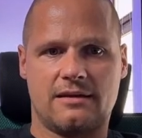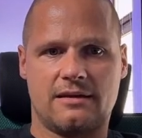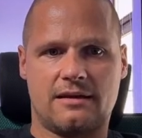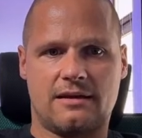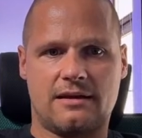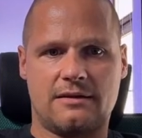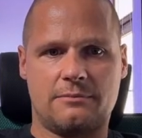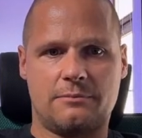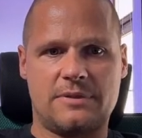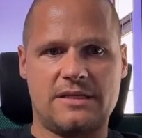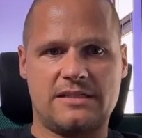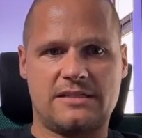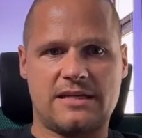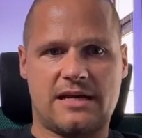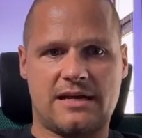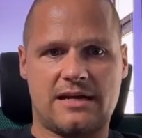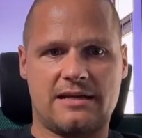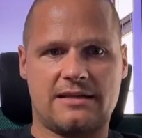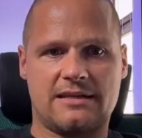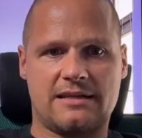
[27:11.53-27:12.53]
I've been
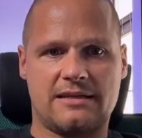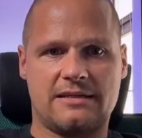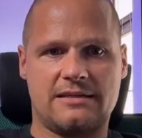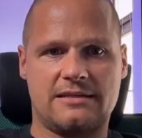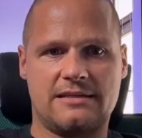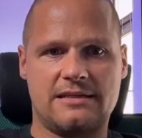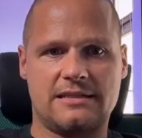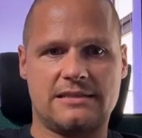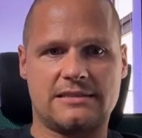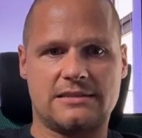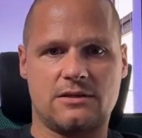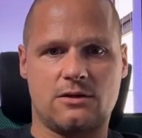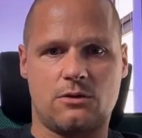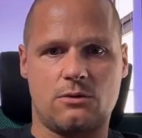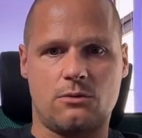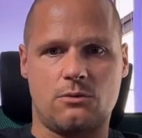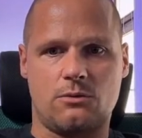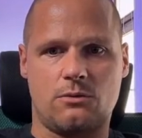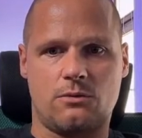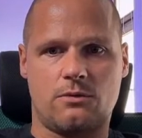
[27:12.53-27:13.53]
targeting this
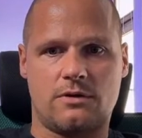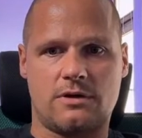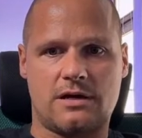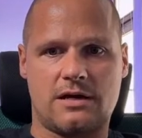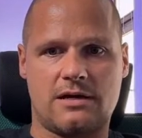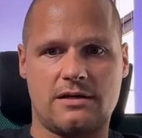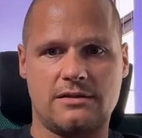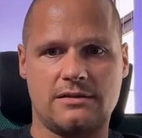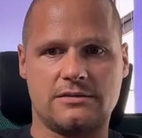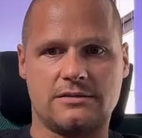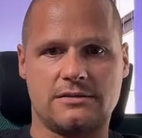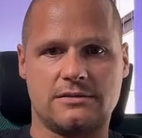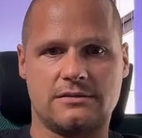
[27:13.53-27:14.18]
low, right?